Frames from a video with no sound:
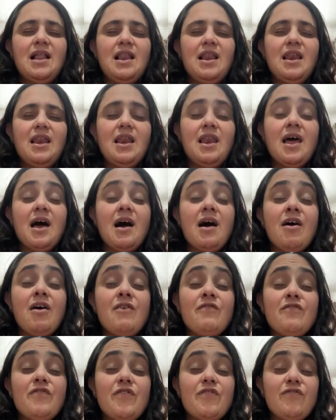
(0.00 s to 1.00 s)

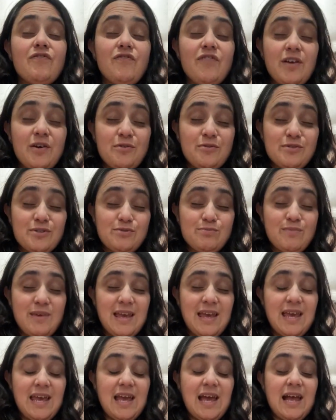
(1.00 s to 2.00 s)
Love fills
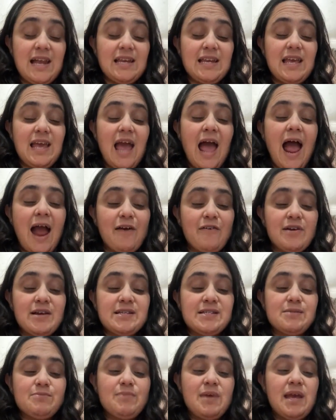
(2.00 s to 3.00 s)
me and
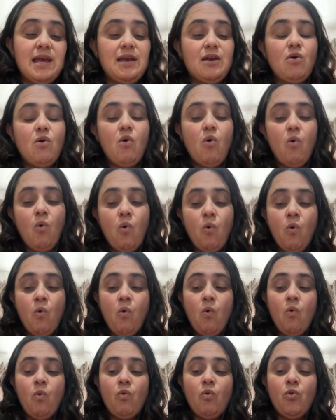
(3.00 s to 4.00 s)
carries me
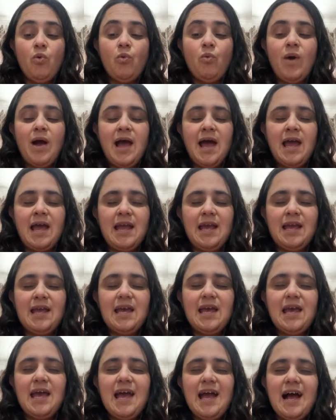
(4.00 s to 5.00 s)
all the way.
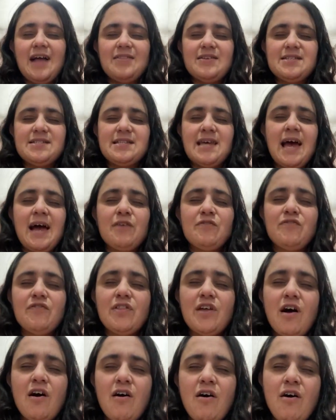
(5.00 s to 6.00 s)
And the sound for
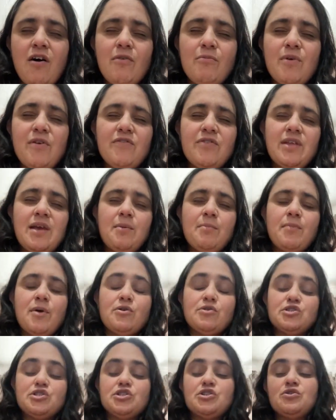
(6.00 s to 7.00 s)
the heart, whether the
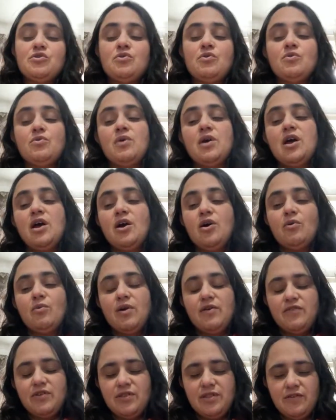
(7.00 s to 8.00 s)
emotional,
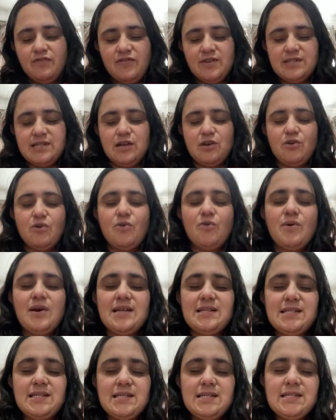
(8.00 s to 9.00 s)
whether the physical,
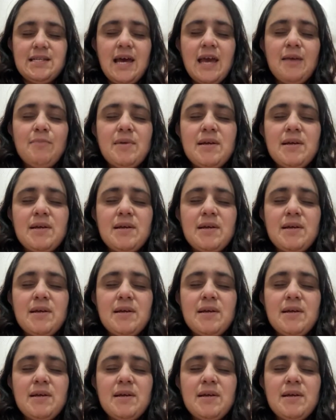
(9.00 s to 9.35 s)
is the same.